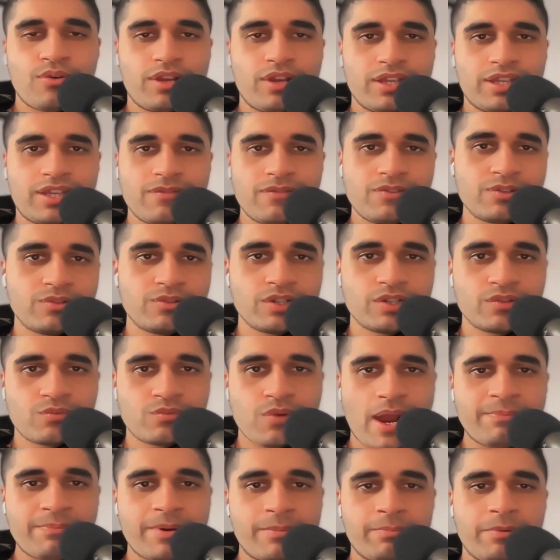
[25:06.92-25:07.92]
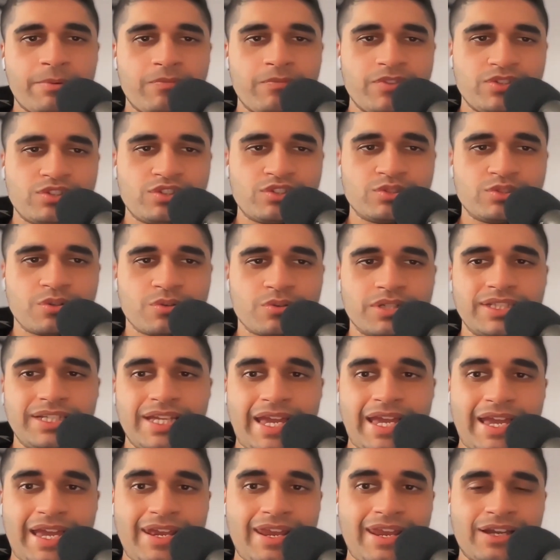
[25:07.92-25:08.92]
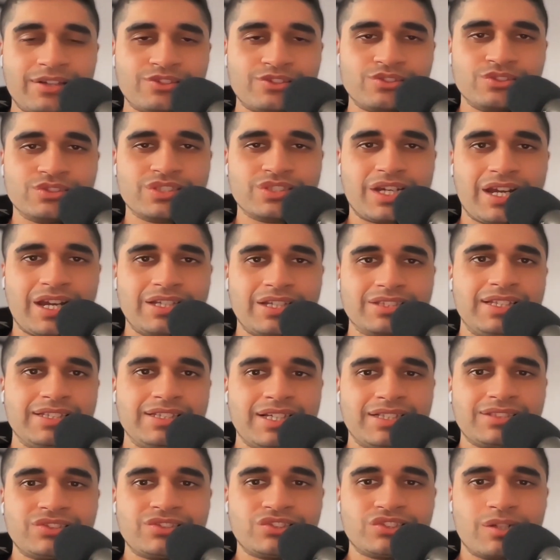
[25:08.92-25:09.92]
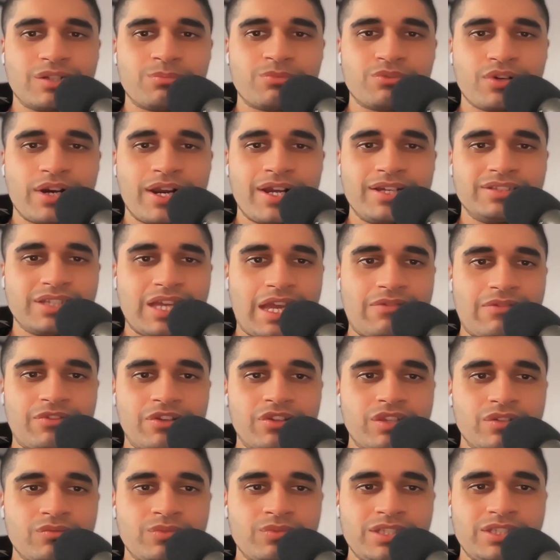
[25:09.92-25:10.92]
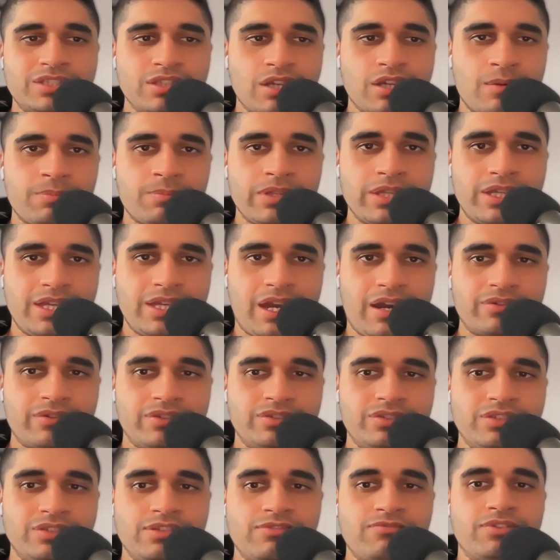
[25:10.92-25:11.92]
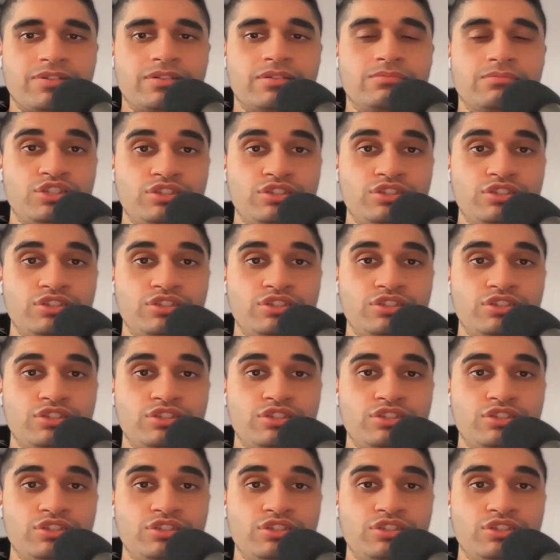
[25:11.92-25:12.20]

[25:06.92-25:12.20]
to give a quick wrap up of this story and exercise, let's summarize everything we saw play out in this film